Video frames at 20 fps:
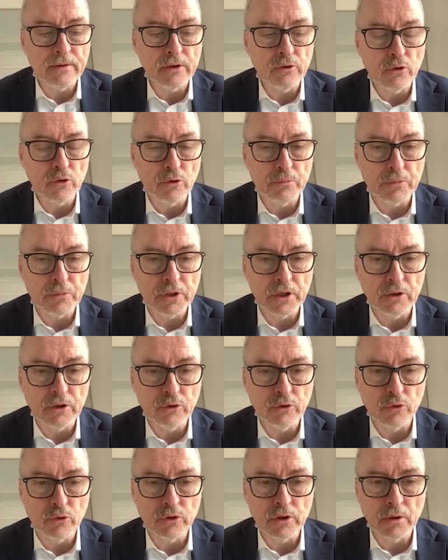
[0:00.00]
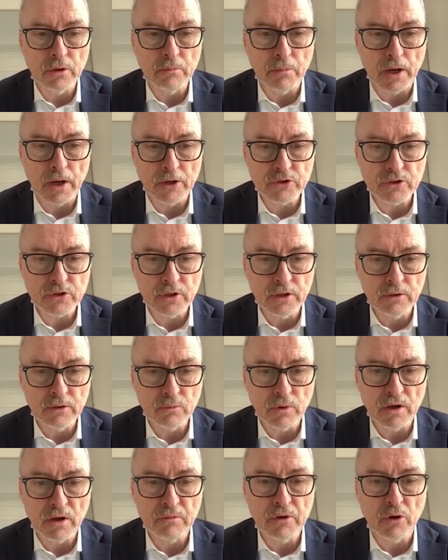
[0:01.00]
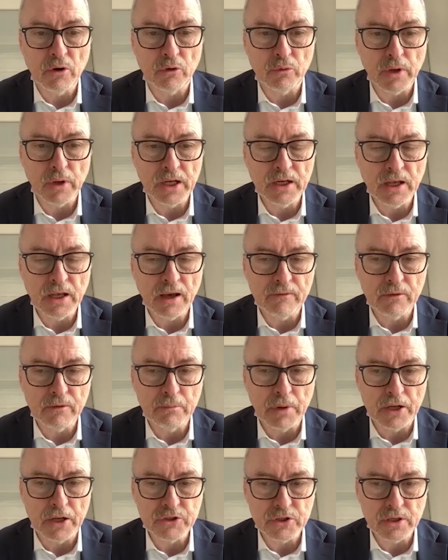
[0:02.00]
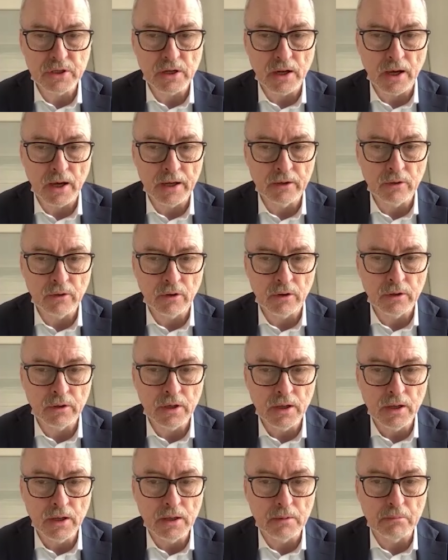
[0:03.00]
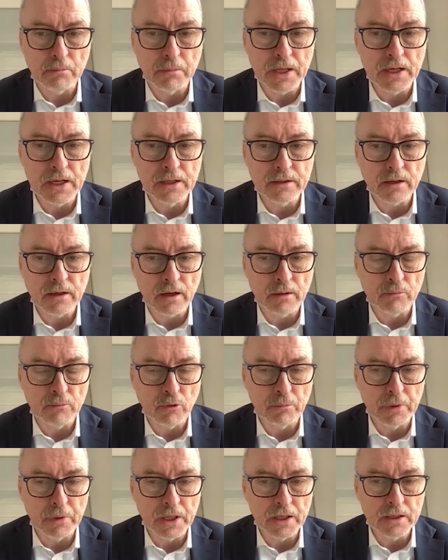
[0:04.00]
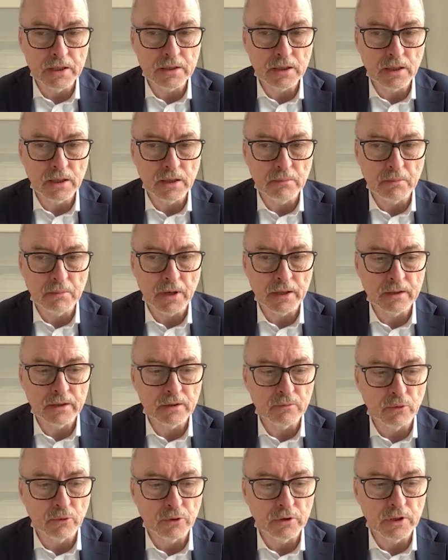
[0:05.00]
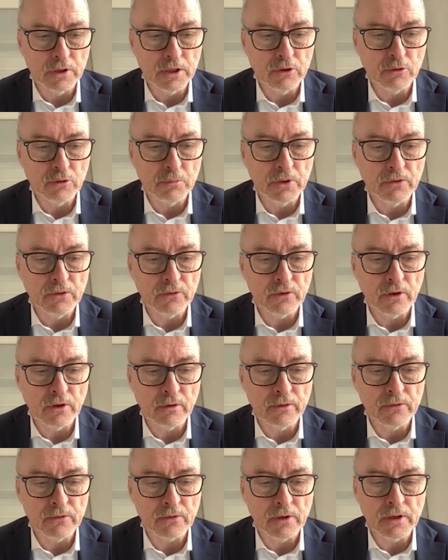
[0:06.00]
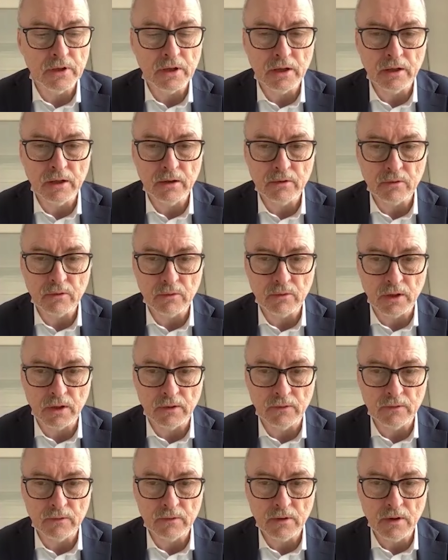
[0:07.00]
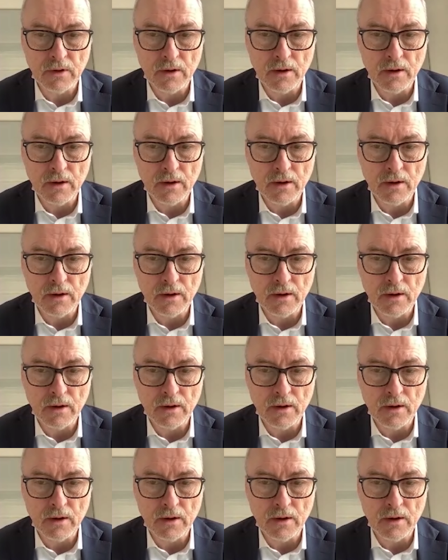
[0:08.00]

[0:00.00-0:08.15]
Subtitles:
the European Union budget, where we already have a budget line on military mobility, but it would need to be seriously increased.